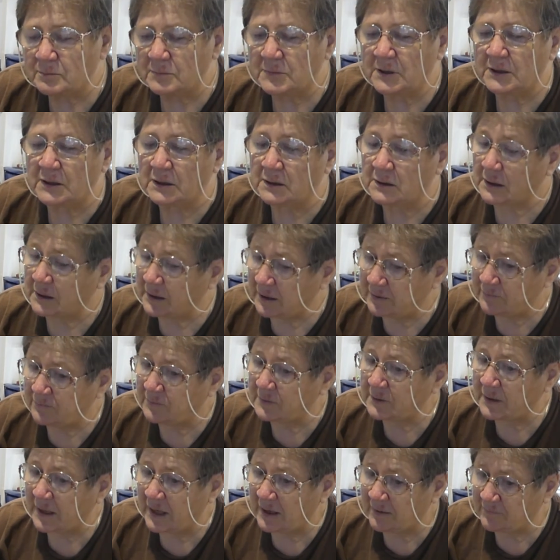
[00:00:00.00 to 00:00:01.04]
It'll
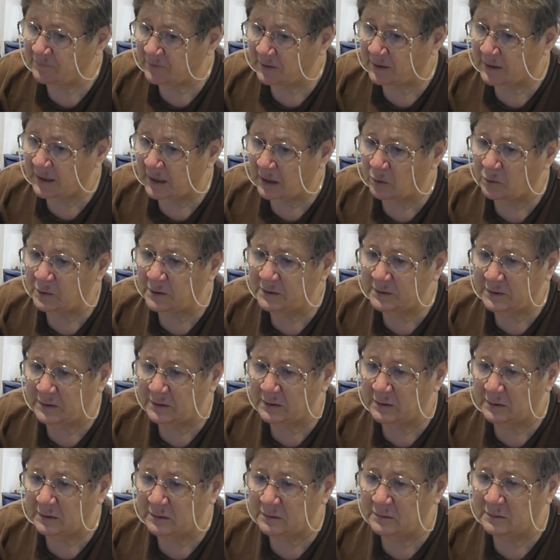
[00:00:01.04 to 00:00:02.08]
even have a go at
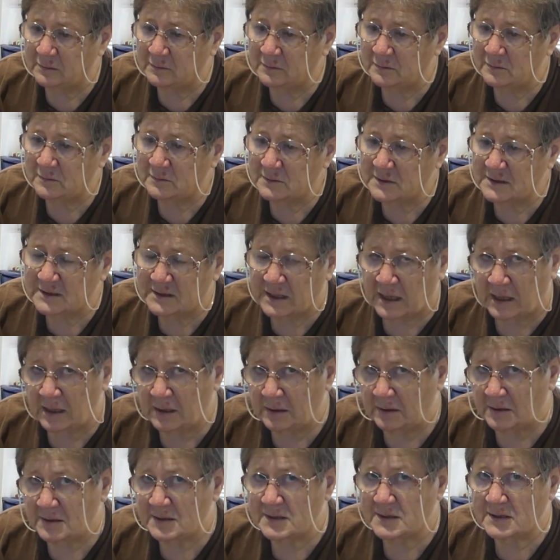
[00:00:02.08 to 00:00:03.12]
the
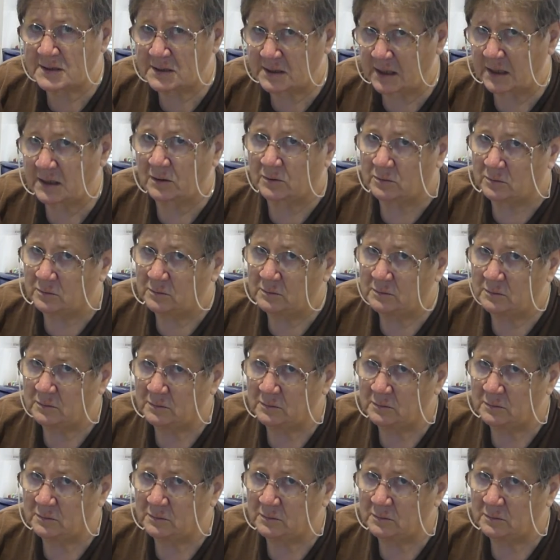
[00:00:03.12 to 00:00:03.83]
stainless steel.